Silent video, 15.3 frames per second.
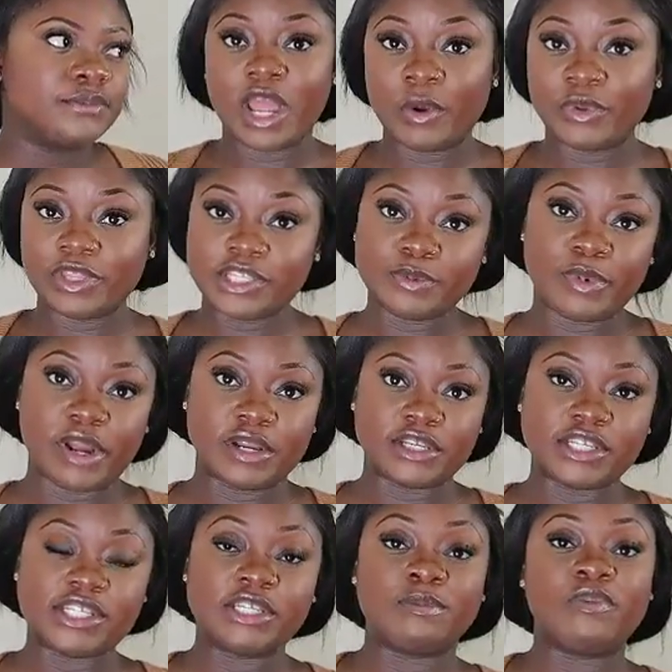Now with this
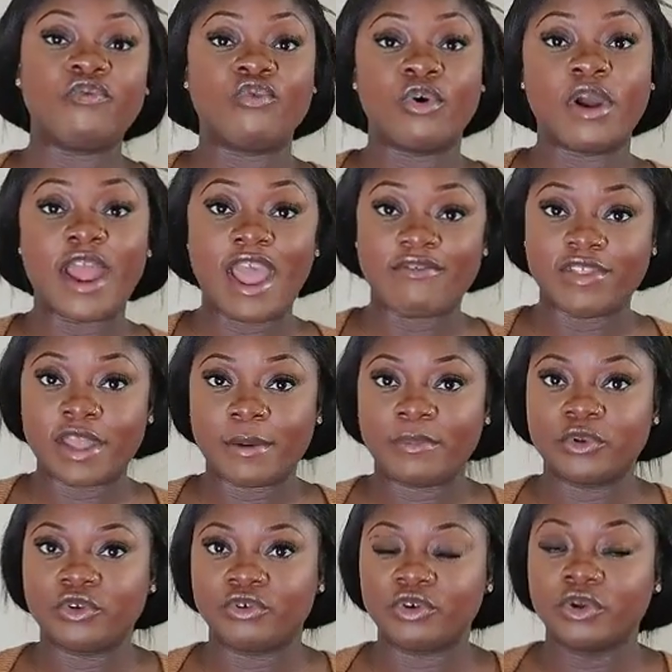pregnancy before I have the
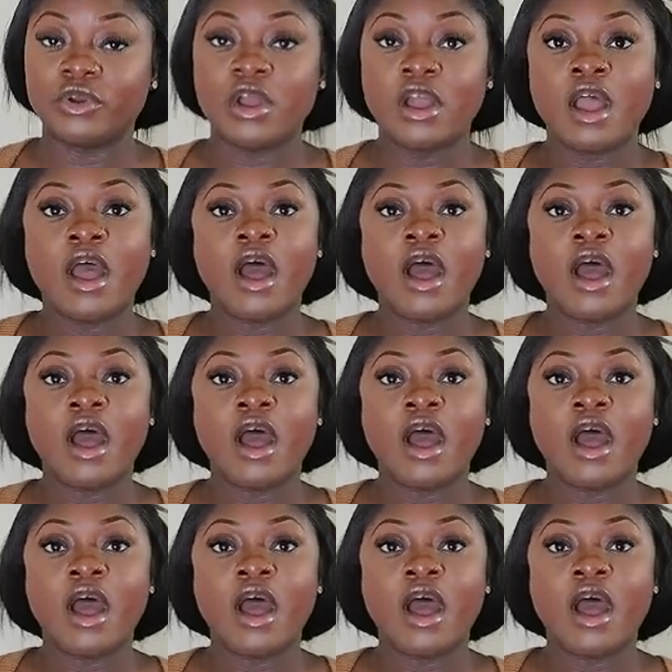epidural